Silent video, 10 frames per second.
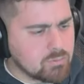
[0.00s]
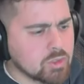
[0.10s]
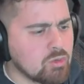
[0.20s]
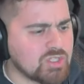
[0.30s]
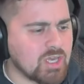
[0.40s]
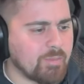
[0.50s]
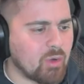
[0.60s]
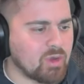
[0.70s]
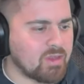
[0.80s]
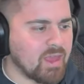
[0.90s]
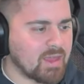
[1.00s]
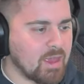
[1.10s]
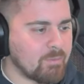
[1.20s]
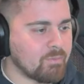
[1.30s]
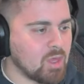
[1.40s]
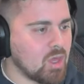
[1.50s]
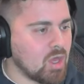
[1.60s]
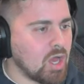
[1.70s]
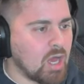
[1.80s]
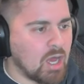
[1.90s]
who was the opponent in that game?
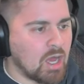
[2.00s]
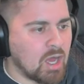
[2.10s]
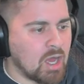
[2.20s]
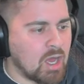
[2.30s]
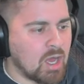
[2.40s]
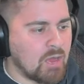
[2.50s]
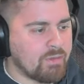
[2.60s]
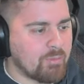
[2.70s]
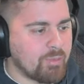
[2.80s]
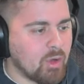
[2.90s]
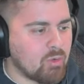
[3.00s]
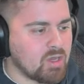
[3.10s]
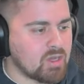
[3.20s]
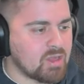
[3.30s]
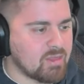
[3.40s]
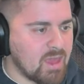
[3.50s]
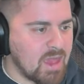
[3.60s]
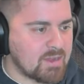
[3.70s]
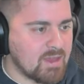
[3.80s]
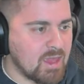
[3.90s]
Uh, the opponent in
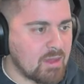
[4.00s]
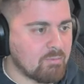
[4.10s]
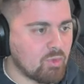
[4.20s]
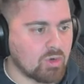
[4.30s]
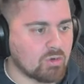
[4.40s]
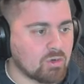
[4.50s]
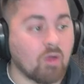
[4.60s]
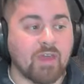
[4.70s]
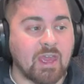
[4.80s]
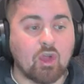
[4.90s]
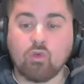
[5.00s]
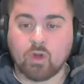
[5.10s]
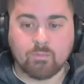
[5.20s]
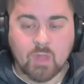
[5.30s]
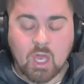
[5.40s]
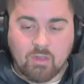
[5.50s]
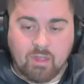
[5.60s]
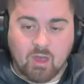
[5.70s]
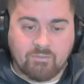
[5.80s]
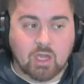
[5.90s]
that game were oh, Vancouver.
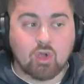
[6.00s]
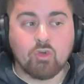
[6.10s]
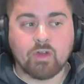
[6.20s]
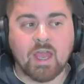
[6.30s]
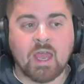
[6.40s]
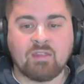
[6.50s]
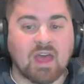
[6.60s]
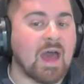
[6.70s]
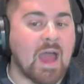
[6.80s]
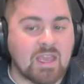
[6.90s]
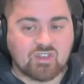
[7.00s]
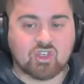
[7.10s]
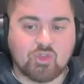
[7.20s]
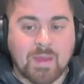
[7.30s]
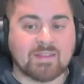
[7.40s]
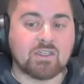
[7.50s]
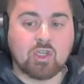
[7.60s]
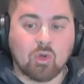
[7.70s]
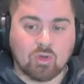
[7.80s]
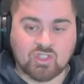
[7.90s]
The Vancouver had the highest expected
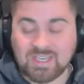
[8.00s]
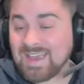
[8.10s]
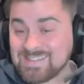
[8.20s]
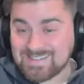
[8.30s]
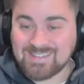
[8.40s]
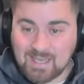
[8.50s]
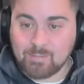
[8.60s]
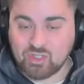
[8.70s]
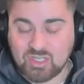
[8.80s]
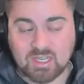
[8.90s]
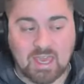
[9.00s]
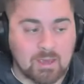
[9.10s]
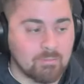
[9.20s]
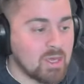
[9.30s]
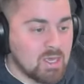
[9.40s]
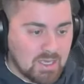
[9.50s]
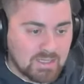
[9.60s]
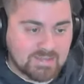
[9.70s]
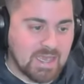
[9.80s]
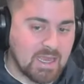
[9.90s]
goals against the Sabres in a game
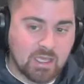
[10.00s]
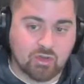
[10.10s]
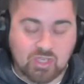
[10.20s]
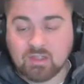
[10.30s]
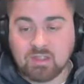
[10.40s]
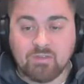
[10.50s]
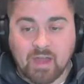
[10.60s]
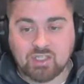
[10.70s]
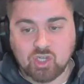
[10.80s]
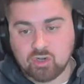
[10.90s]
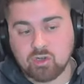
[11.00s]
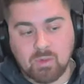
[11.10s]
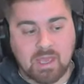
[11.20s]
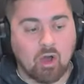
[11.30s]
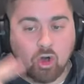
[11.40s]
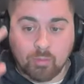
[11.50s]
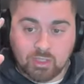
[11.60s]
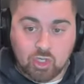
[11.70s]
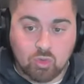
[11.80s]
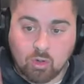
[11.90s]
in 10 years, and Levi turned away all but
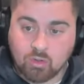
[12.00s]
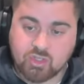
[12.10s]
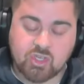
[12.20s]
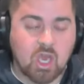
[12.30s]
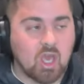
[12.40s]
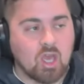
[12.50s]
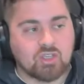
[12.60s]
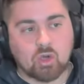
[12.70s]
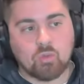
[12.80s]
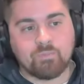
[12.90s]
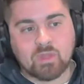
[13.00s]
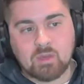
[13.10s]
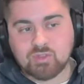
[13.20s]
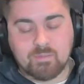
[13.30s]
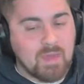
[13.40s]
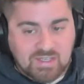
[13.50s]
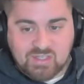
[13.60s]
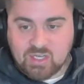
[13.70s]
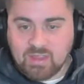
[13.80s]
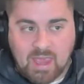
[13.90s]
two goals. So he was
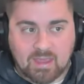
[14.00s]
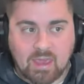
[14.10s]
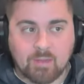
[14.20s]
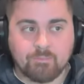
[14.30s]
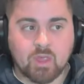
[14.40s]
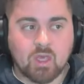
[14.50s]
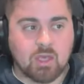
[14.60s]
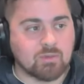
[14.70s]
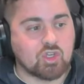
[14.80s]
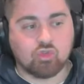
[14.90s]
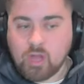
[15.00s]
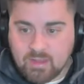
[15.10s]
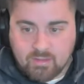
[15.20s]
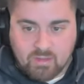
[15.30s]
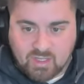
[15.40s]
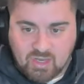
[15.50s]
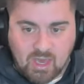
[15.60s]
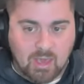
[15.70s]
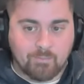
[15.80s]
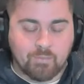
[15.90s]
amazing in that game. He was great in this
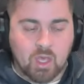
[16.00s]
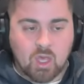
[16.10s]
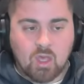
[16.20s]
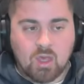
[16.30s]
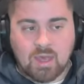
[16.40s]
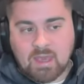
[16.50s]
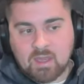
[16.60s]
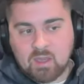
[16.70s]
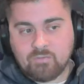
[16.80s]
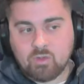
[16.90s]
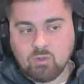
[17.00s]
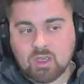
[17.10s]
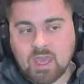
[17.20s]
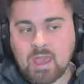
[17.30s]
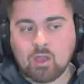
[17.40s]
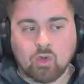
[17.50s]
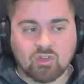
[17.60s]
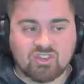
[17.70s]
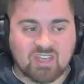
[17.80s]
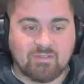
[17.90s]
game. And if you look at
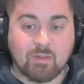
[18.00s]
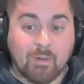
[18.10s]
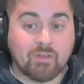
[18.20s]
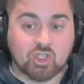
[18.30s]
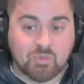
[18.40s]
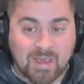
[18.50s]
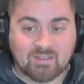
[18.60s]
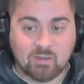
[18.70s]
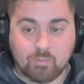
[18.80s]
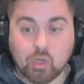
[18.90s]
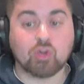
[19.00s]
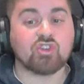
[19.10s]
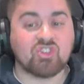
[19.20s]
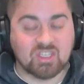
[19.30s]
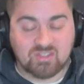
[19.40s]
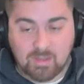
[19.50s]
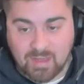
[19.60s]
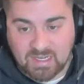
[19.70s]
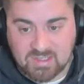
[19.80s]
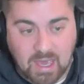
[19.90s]
goals saved above expected per 60
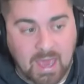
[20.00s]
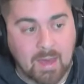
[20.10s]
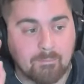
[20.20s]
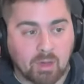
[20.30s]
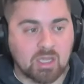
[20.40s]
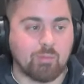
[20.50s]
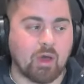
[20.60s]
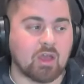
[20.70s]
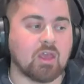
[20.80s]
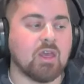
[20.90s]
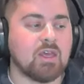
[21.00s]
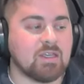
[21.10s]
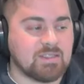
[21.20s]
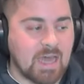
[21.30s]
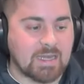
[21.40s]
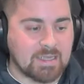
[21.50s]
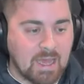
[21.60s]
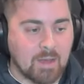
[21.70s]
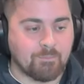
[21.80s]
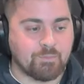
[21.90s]
minutes at
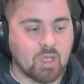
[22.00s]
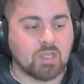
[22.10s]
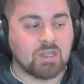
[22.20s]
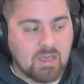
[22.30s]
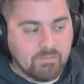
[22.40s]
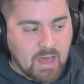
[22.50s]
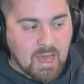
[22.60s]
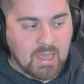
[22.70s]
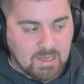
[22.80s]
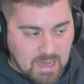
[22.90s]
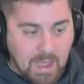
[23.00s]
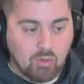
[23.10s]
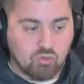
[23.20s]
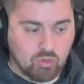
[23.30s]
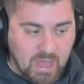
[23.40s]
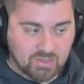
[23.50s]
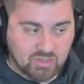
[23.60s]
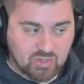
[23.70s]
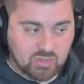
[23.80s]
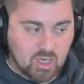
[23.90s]
moneypuck.com, Levi now
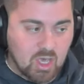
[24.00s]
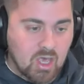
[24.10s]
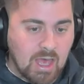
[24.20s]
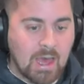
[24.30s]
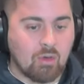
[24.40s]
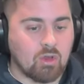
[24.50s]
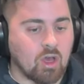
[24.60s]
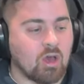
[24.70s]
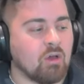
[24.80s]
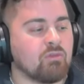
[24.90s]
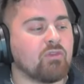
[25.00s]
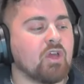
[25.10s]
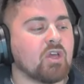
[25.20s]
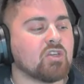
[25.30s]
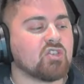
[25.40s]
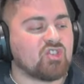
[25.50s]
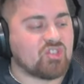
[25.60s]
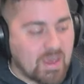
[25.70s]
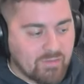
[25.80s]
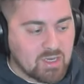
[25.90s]
ranks out of
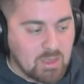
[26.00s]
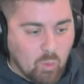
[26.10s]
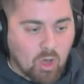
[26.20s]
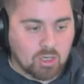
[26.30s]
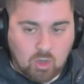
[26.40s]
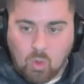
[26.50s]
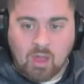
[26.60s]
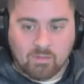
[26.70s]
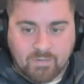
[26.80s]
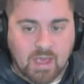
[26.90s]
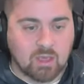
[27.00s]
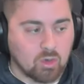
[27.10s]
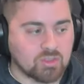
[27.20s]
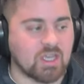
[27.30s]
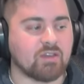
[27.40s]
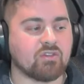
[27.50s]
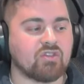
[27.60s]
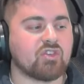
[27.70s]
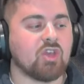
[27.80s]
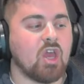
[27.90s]
71 qualifying
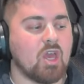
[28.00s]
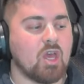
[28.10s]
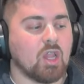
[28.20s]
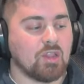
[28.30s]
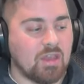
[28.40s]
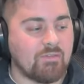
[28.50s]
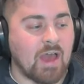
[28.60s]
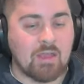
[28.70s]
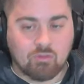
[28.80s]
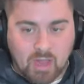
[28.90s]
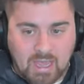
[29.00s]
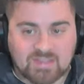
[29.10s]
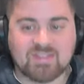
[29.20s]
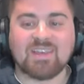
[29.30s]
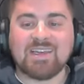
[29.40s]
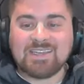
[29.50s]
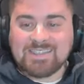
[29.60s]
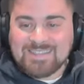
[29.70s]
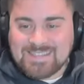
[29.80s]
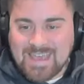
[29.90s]
goaltenders. Levi ranks
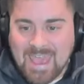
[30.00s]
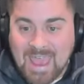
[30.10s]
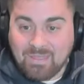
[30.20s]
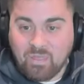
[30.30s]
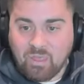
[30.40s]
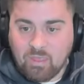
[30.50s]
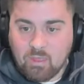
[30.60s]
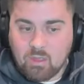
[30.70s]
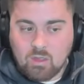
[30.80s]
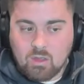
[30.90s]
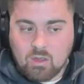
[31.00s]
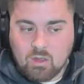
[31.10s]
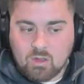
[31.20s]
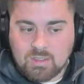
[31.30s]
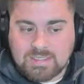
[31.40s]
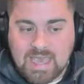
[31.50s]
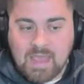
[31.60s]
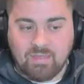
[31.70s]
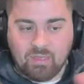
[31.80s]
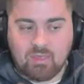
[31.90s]
10th 10th.